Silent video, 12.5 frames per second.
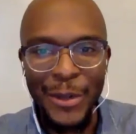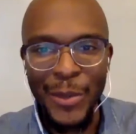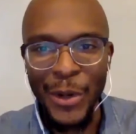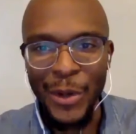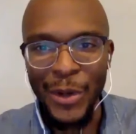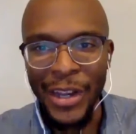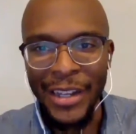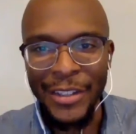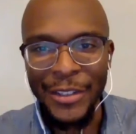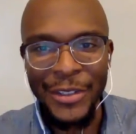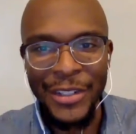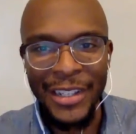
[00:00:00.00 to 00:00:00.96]
know you more, uh,
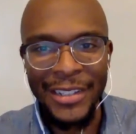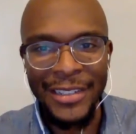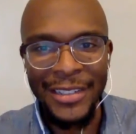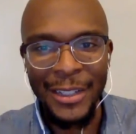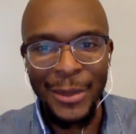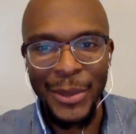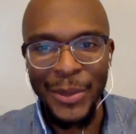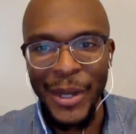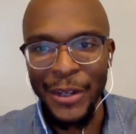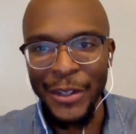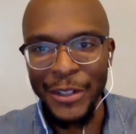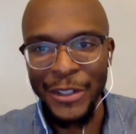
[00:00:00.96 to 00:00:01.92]
could you tell us a little bit
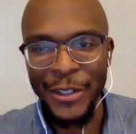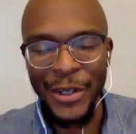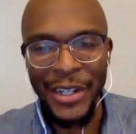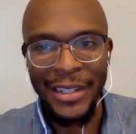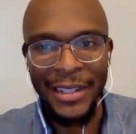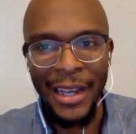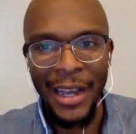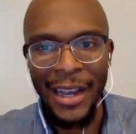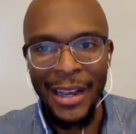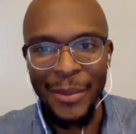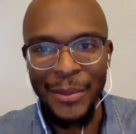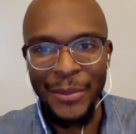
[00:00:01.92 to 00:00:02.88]
about your story?
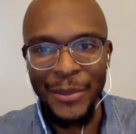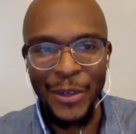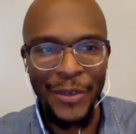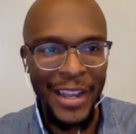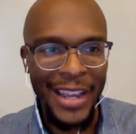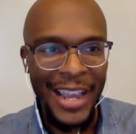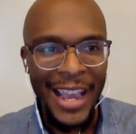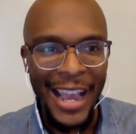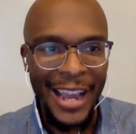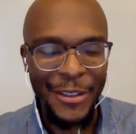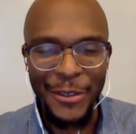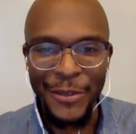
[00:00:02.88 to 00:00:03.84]
Um, sort of
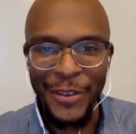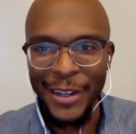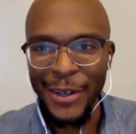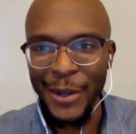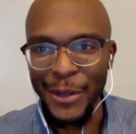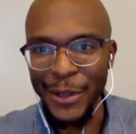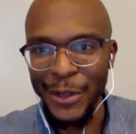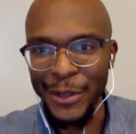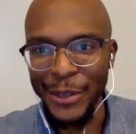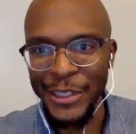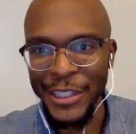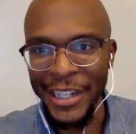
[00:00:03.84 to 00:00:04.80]
how did you find Holo
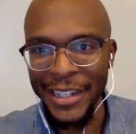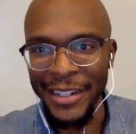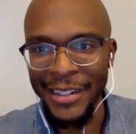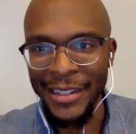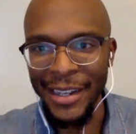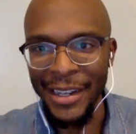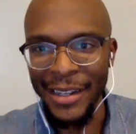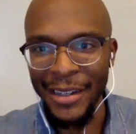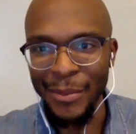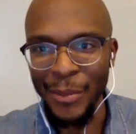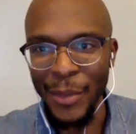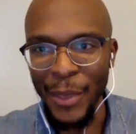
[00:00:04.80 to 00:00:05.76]
Holochain and
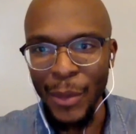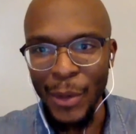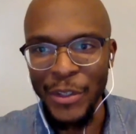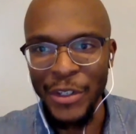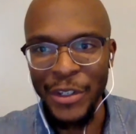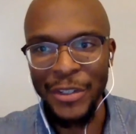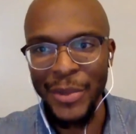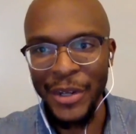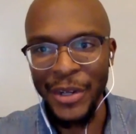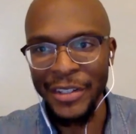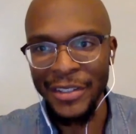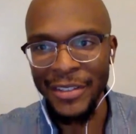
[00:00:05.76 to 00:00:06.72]
um, what was your
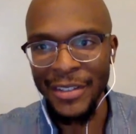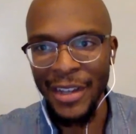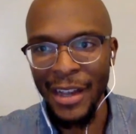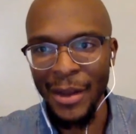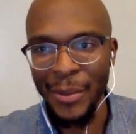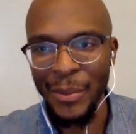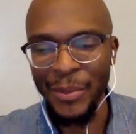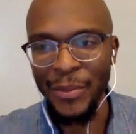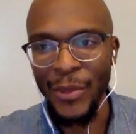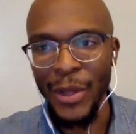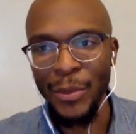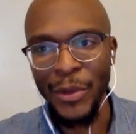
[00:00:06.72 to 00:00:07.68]
experience um,
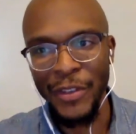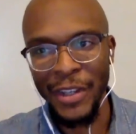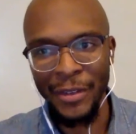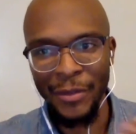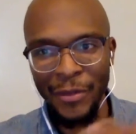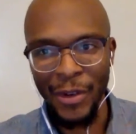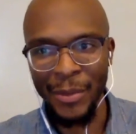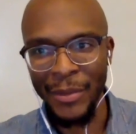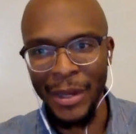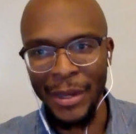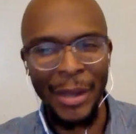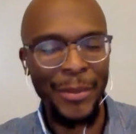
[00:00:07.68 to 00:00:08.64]
moving
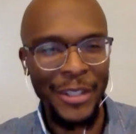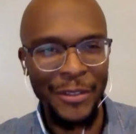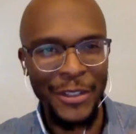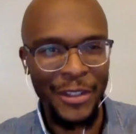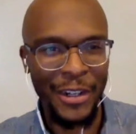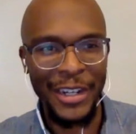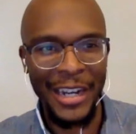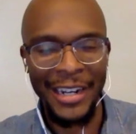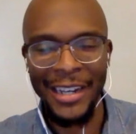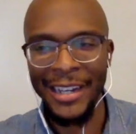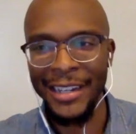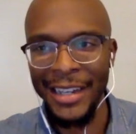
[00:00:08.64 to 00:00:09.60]
from, I believe you started
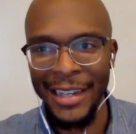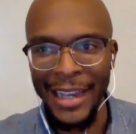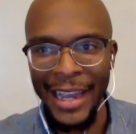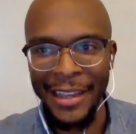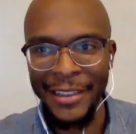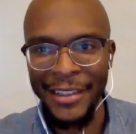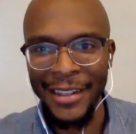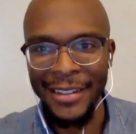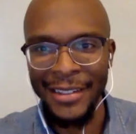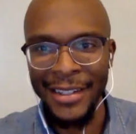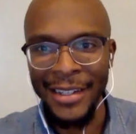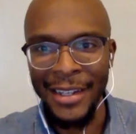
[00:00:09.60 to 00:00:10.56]
at a, a
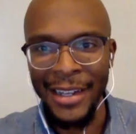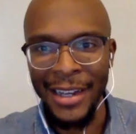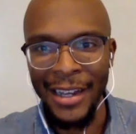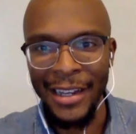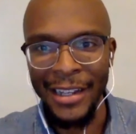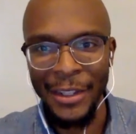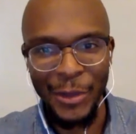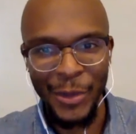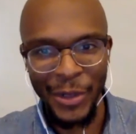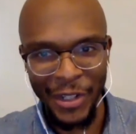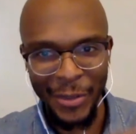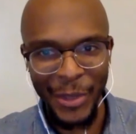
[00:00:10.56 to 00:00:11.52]
hackathon. Uh, yes, and you,
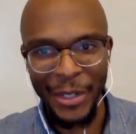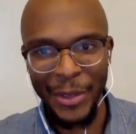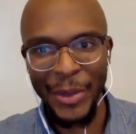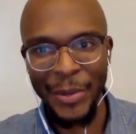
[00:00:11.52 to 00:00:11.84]
sir. You